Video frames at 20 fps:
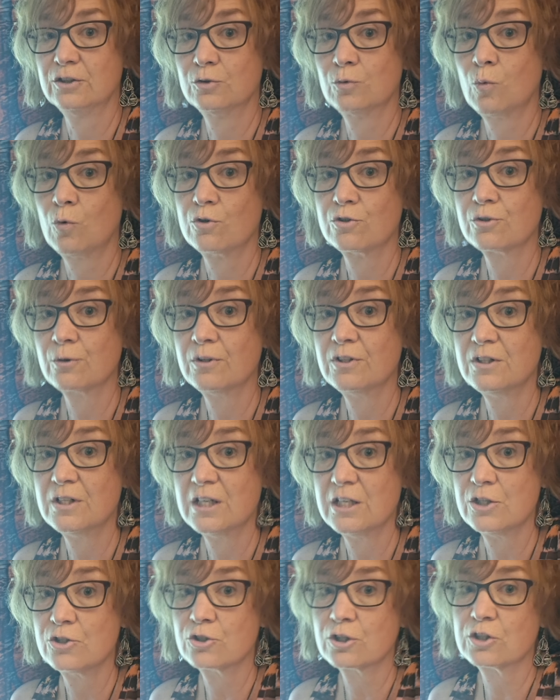towards a
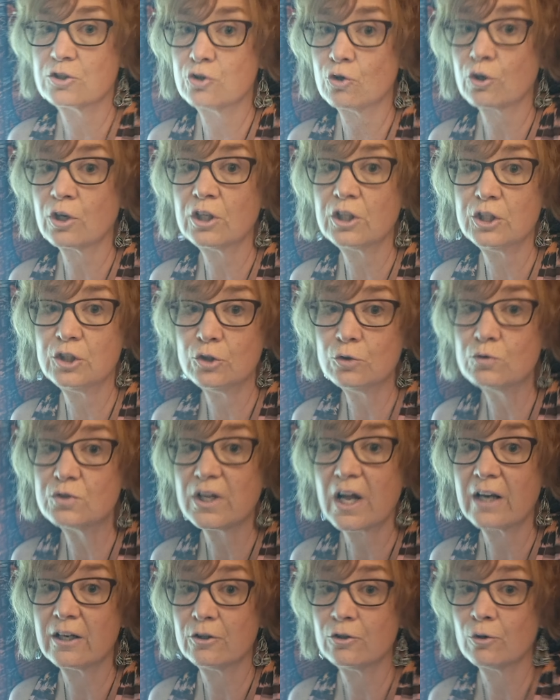niche because you're going to use
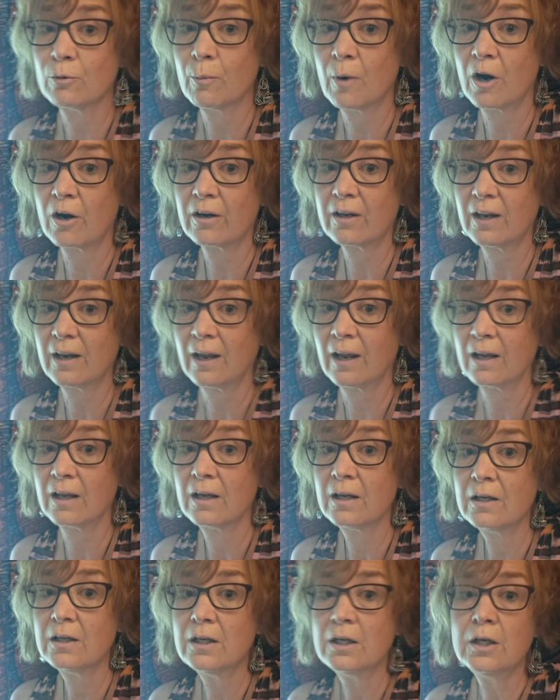that in your marketing.
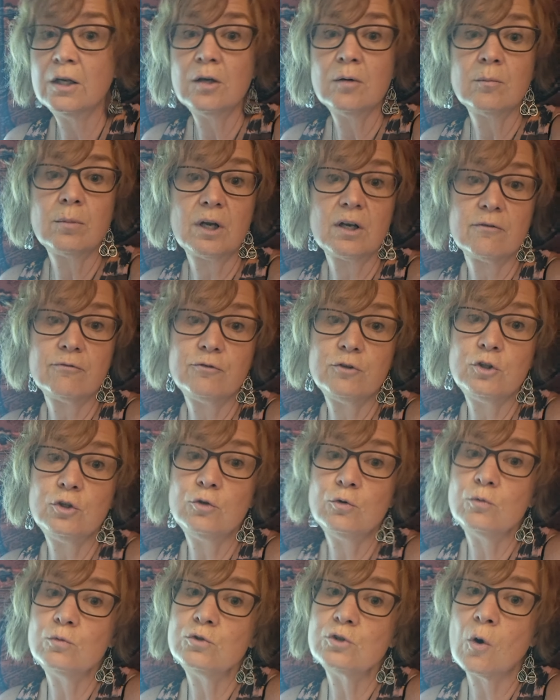But if
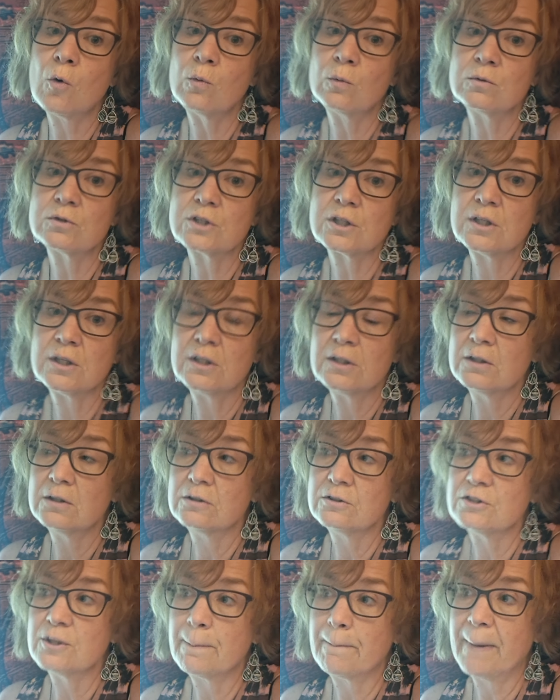you don't
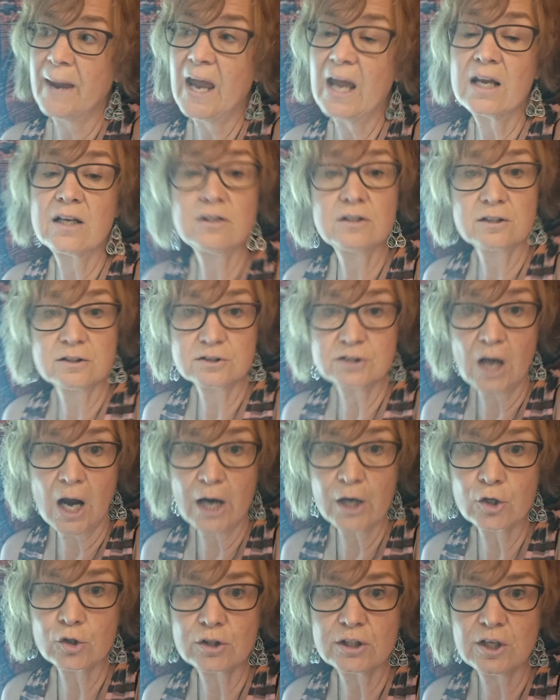depend
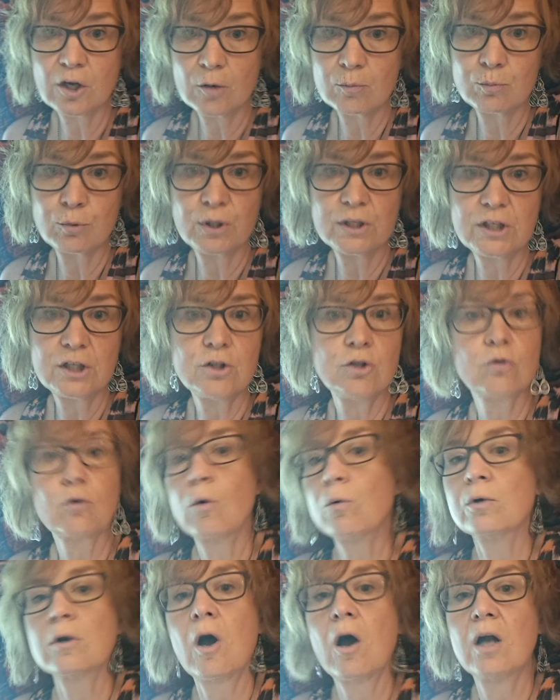entirely on bringing your
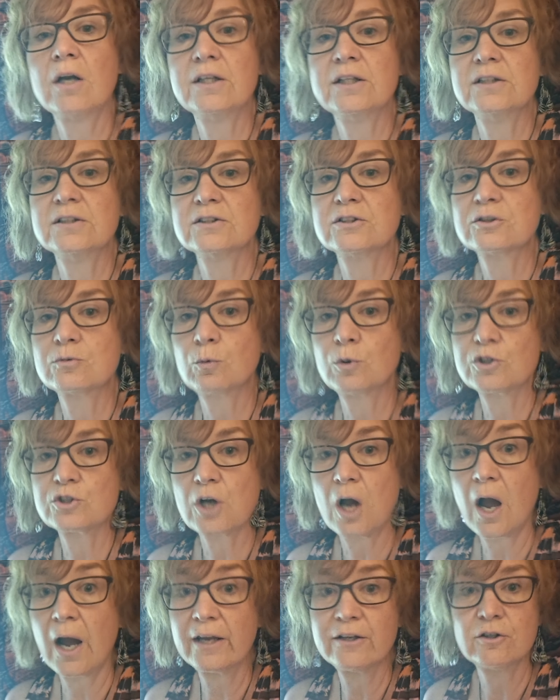own audience, which
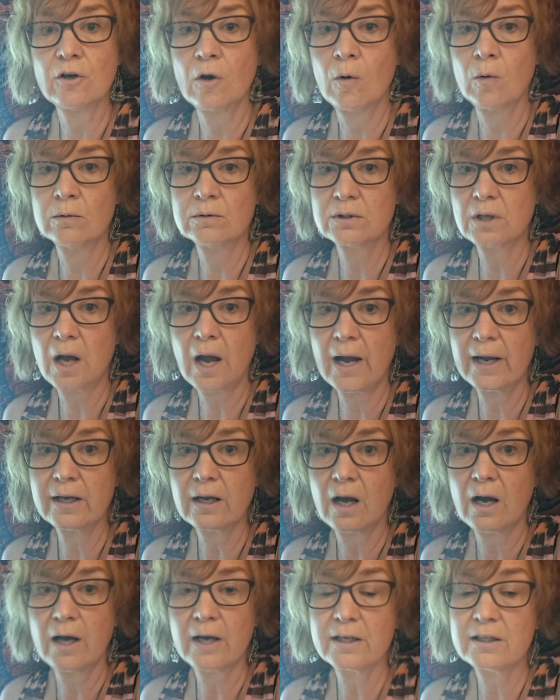I don't,
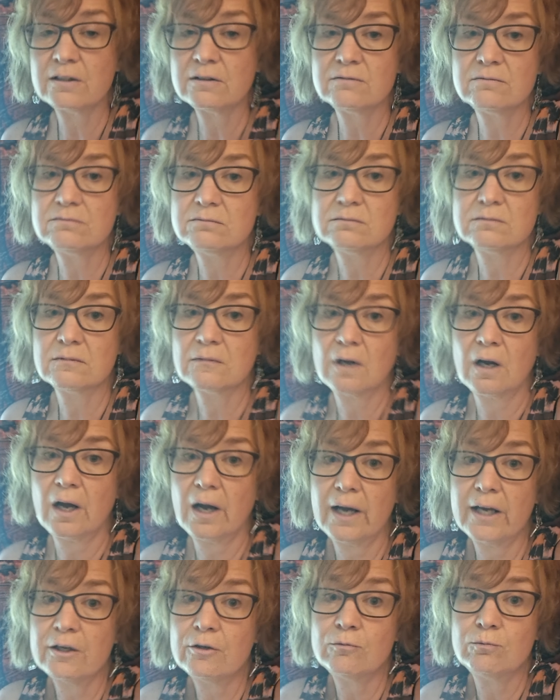
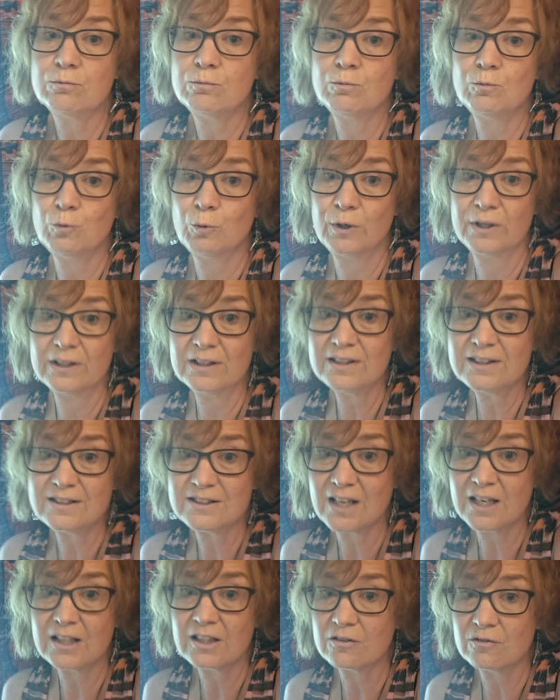I really
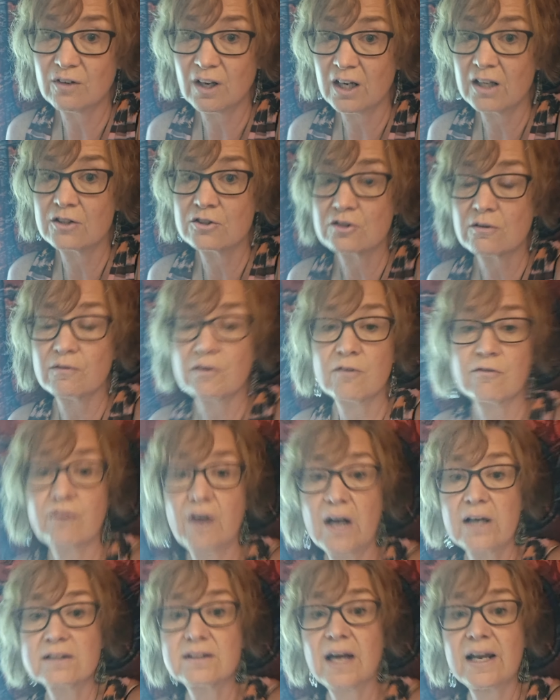take advantage of the
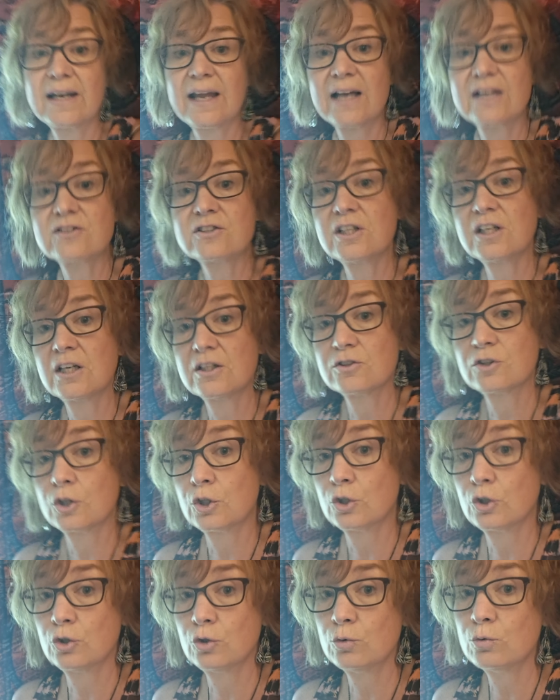fact that Etsy has a
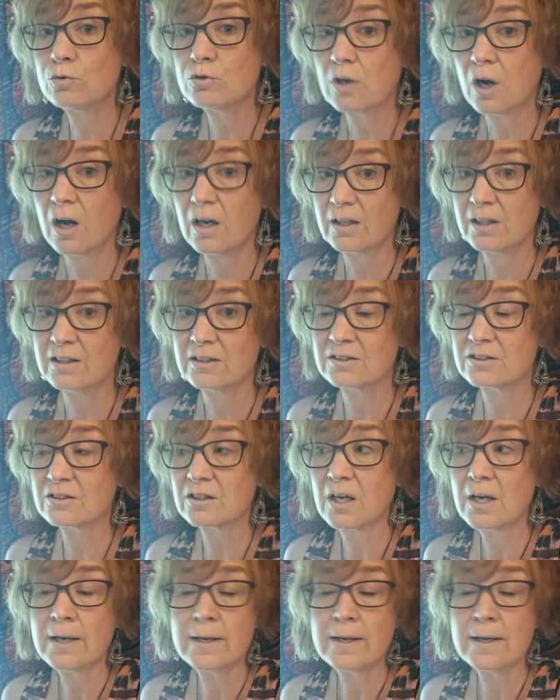huge audience